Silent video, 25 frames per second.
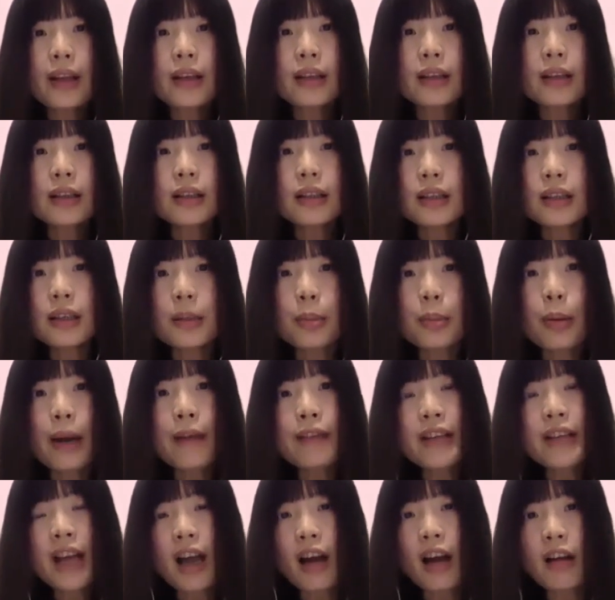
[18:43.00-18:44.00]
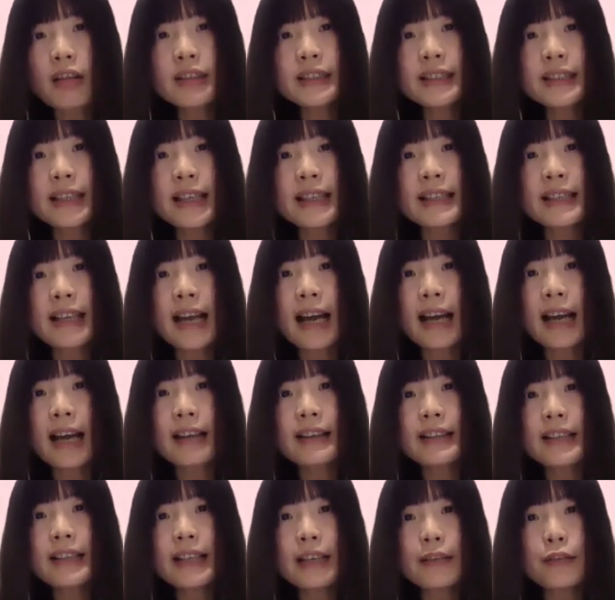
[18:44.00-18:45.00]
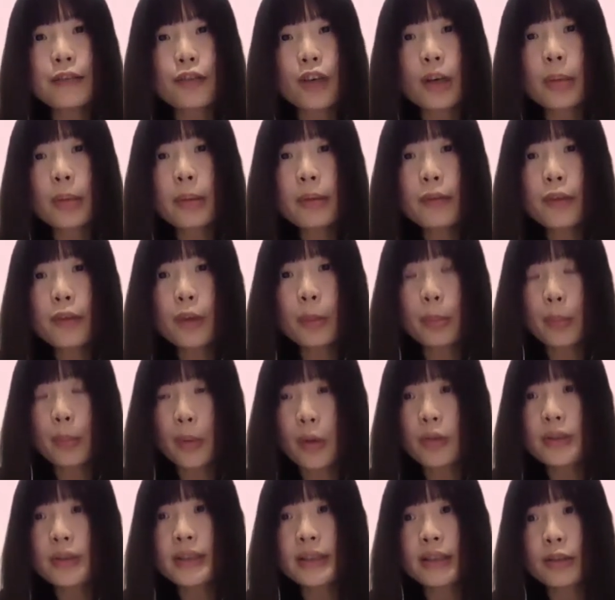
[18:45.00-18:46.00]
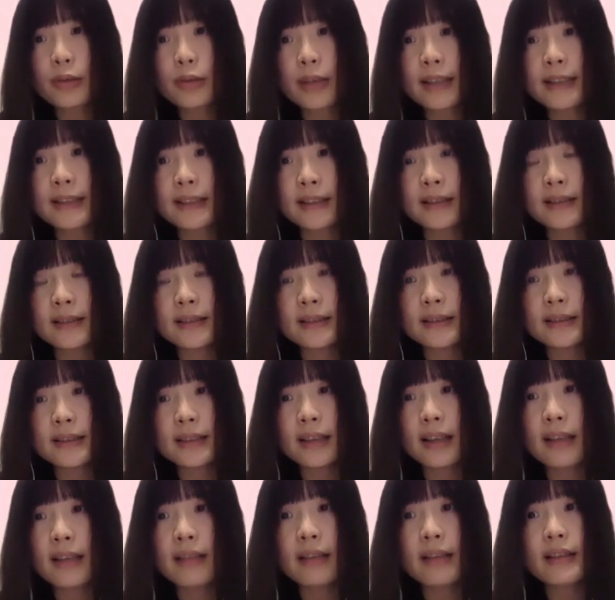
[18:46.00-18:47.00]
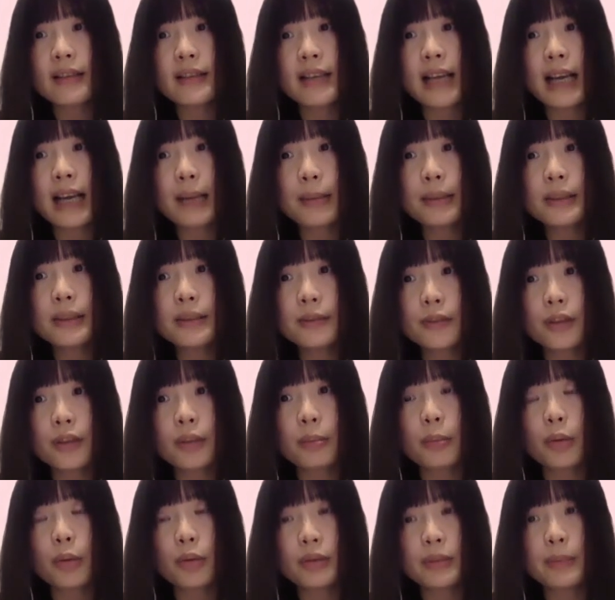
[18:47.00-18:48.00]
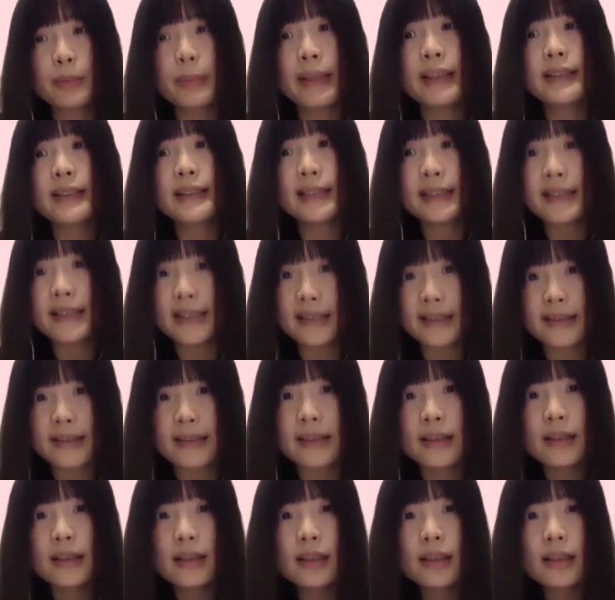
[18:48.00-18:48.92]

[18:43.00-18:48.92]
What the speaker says: private house is hardly affordable for most residents, and it happens for most big cities.